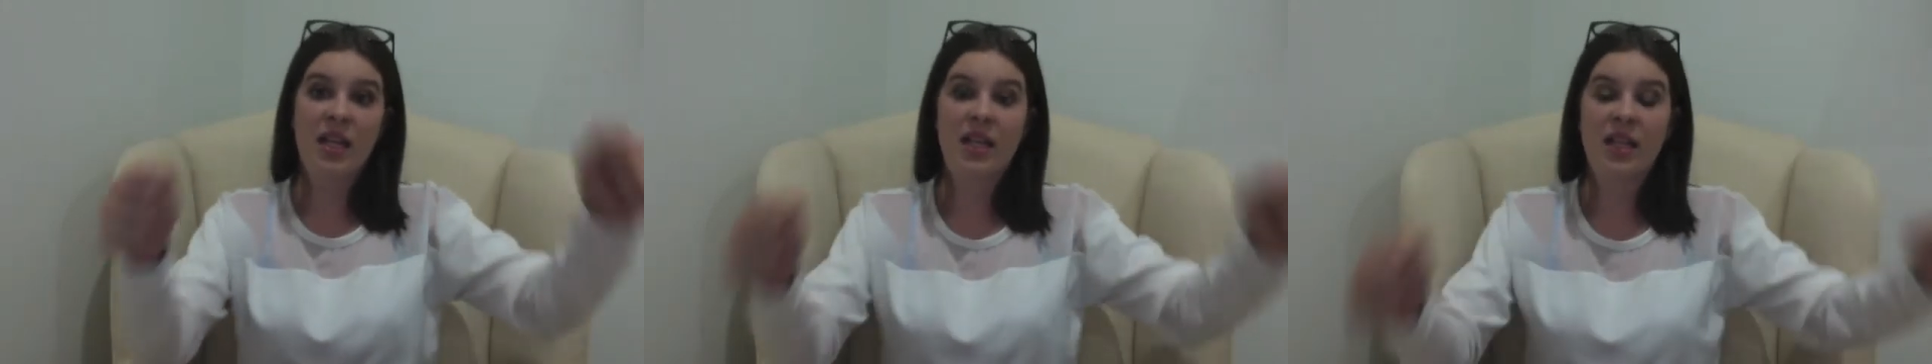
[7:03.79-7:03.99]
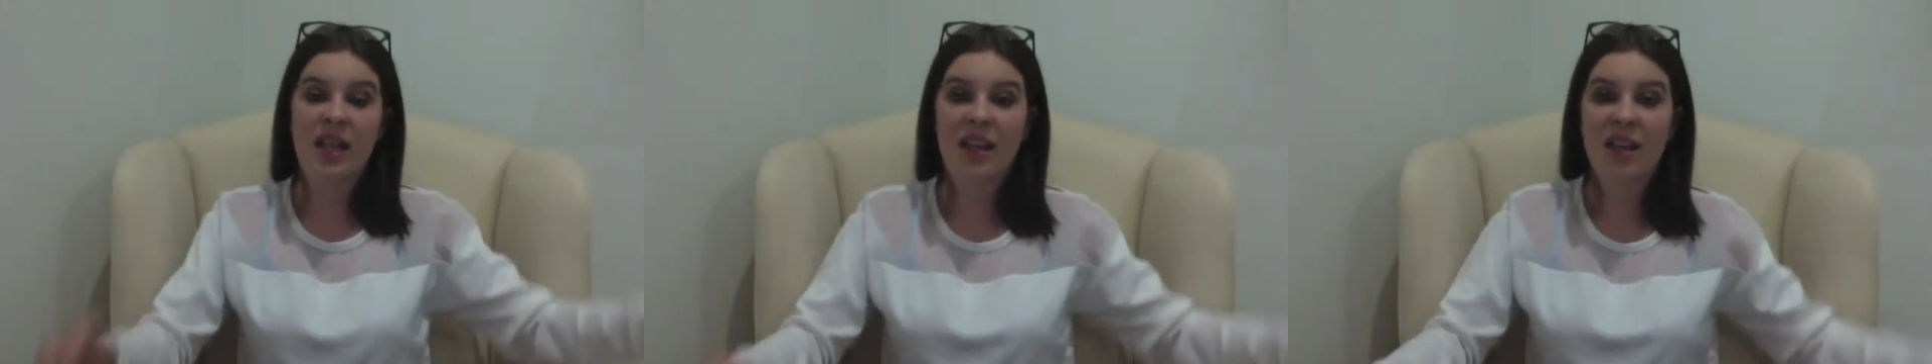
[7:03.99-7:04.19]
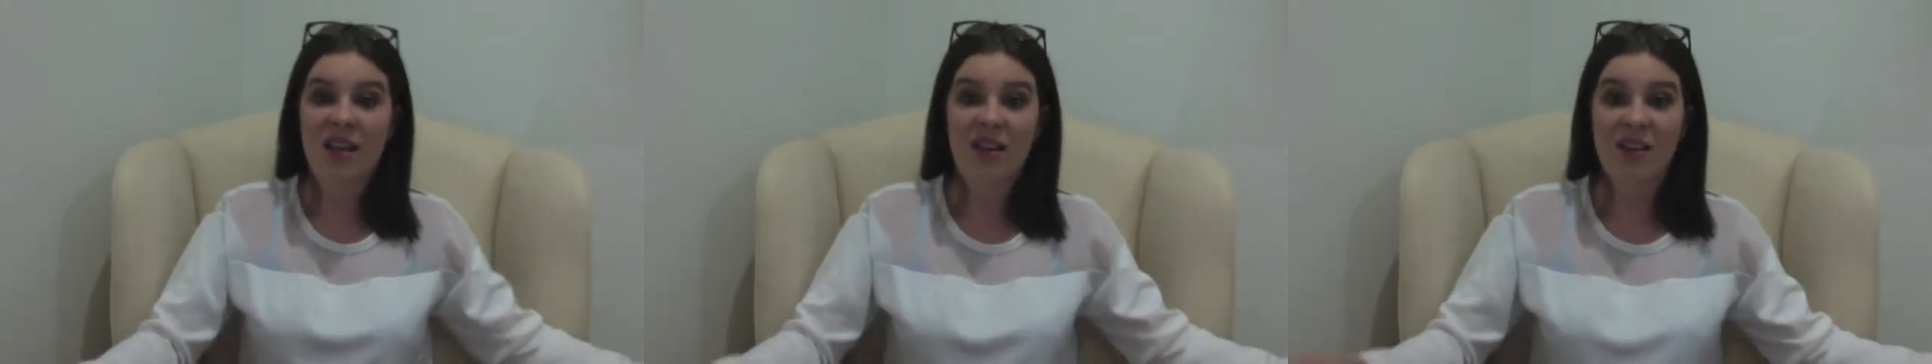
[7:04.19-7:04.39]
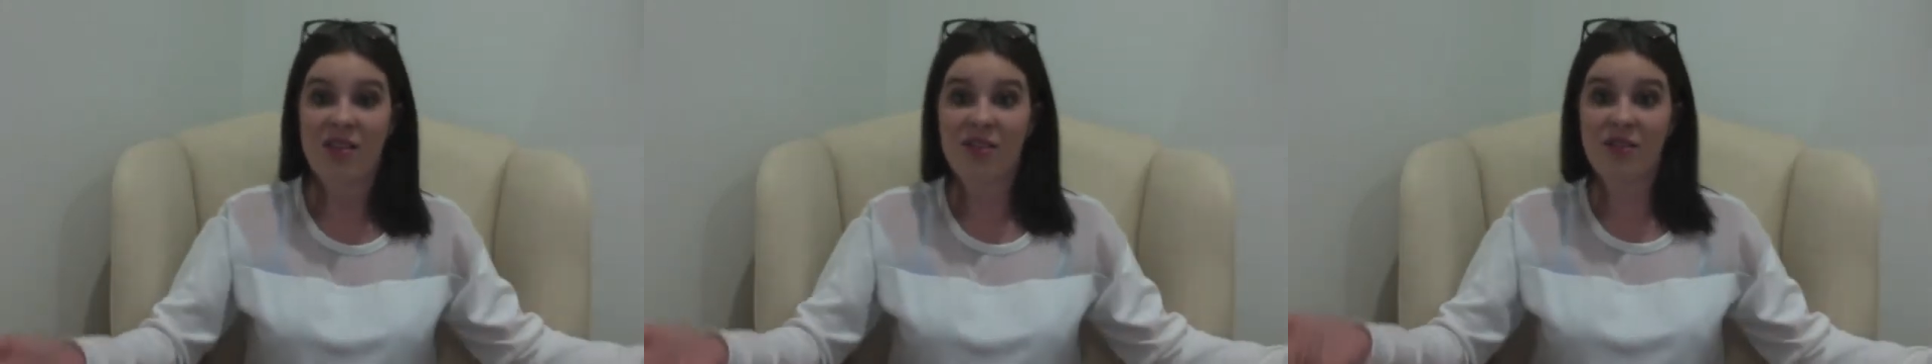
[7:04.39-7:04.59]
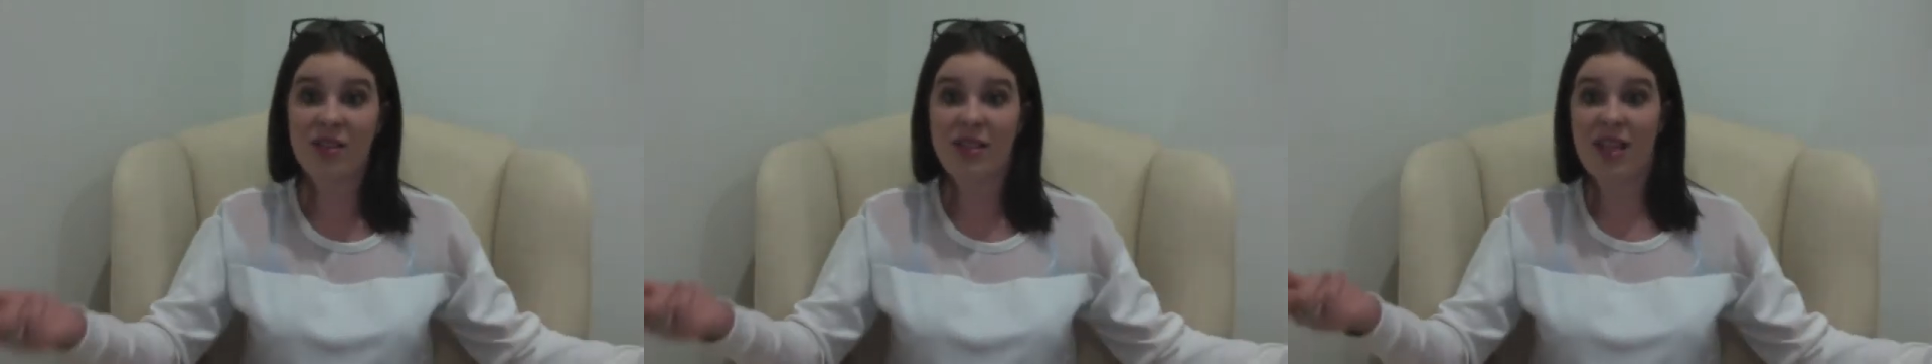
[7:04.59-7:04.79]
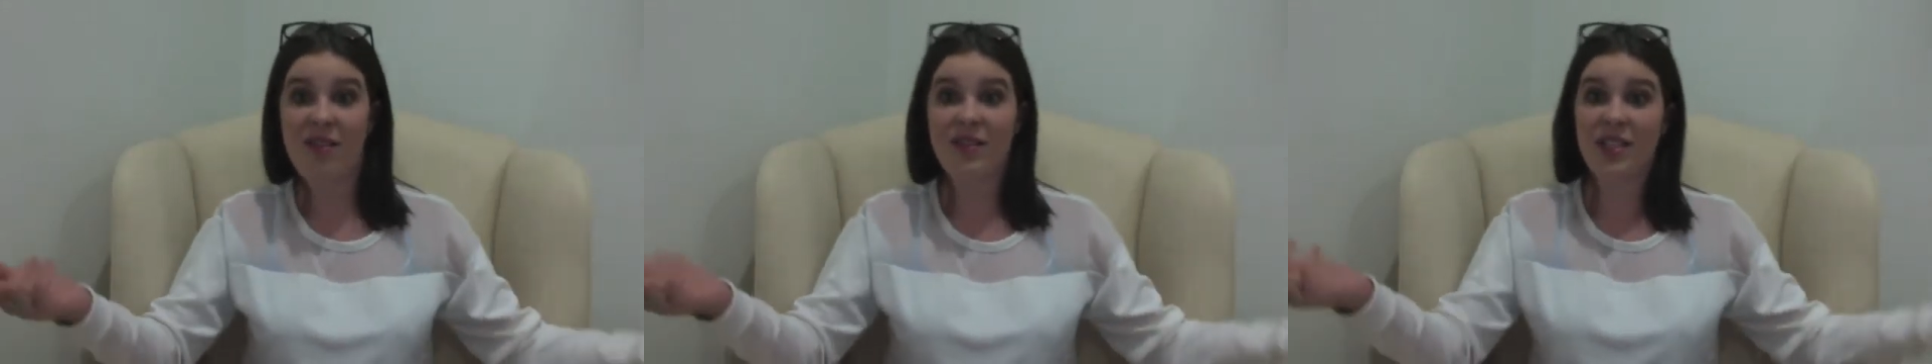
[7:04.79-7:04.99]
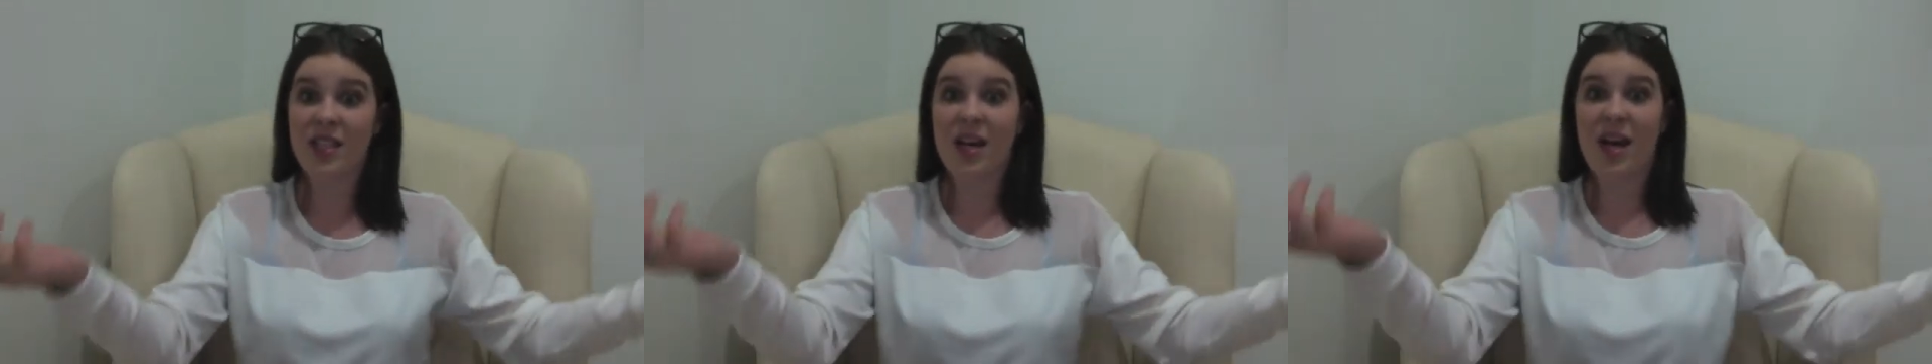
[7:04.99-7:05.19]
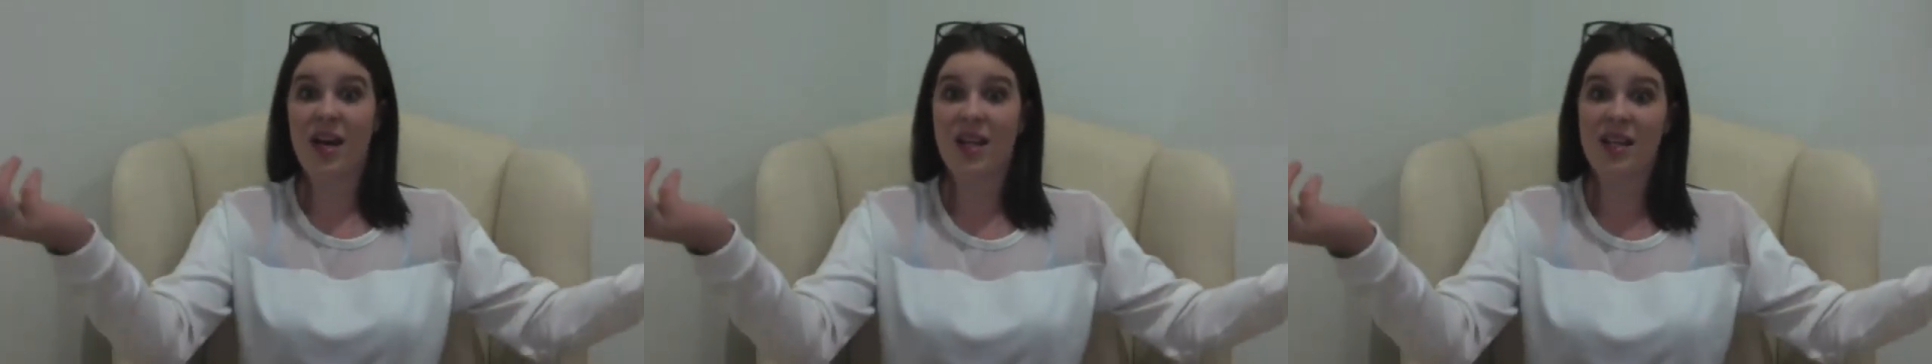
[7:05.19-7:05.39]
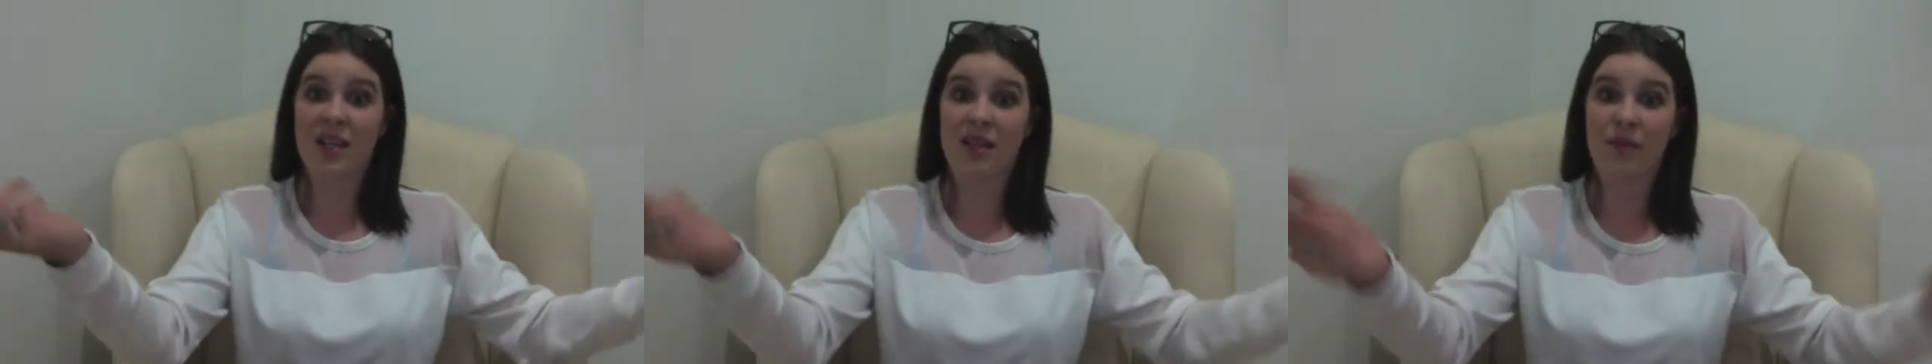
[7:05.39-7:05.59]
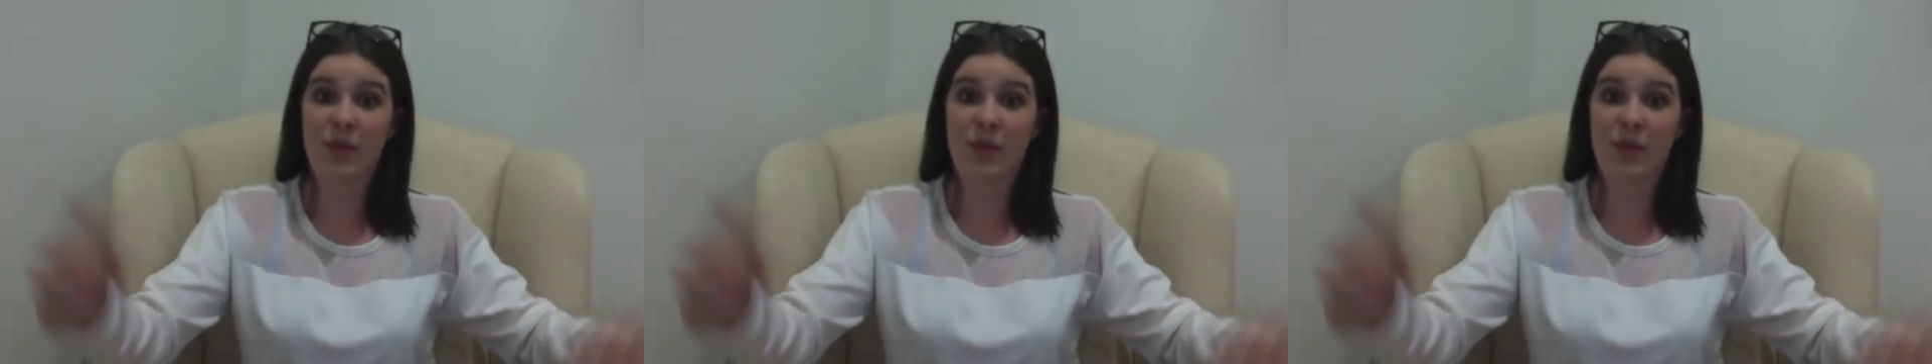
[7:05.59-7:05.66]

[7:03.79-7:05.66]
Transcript: And they're like, who's Savage Garden?